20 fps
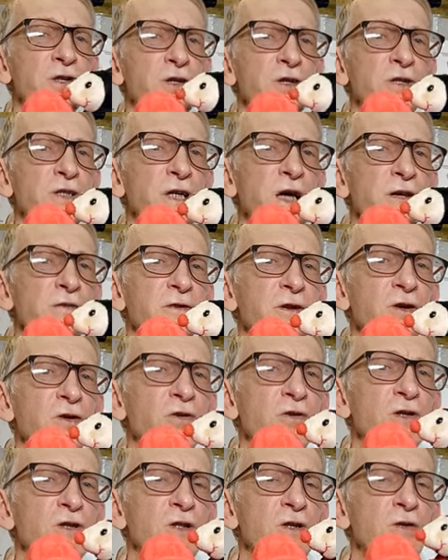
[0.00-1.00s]
inside the
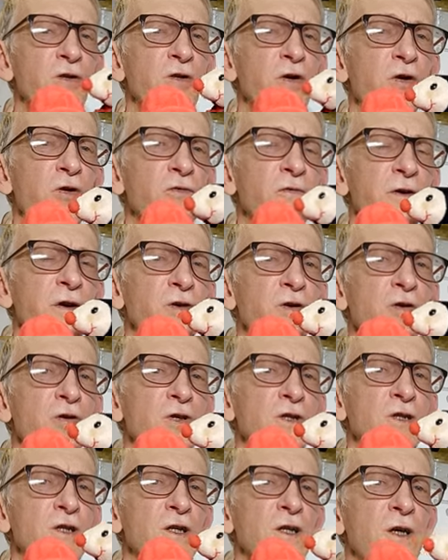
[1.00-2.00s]
host or on the
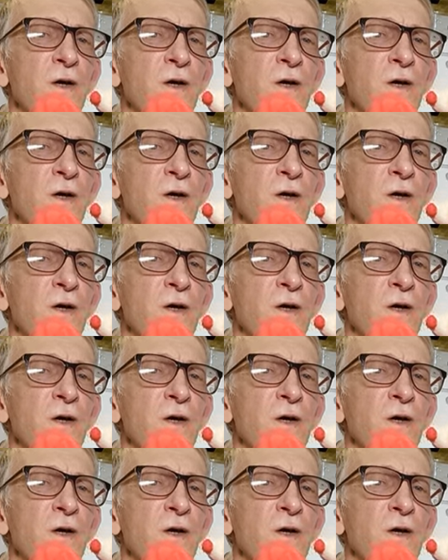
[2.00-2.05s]
host,